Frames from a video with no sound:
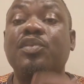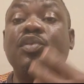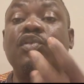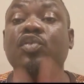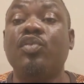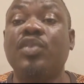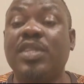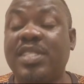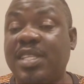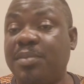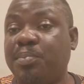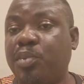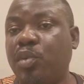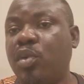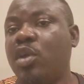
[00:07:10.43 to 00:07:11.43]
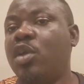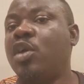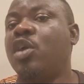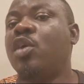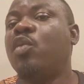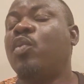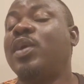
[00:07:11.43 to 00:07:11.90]
to do is simple.
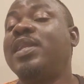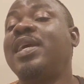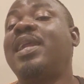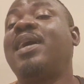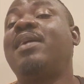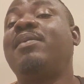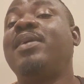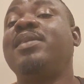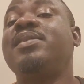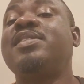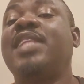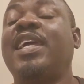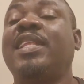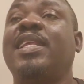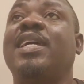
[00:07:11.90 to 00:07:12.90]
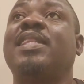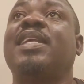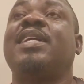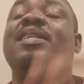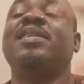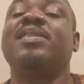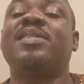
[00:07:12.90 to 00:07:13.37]
When there are rains like that
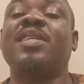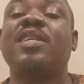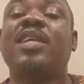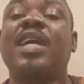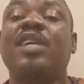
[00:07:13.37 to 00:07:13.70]
and the zinc